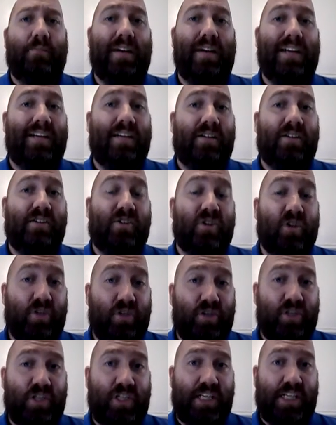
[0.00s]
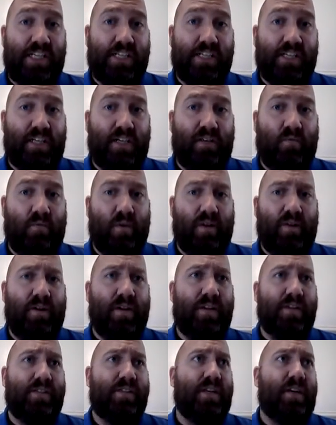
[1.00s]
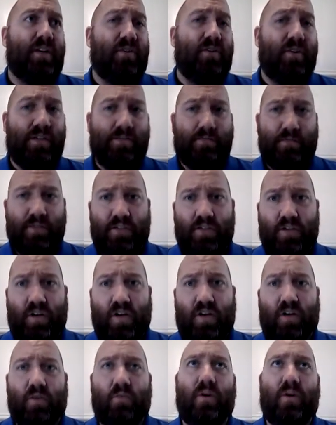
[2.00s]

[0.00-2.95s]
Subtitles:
and then church season, whether it's a Christmas song,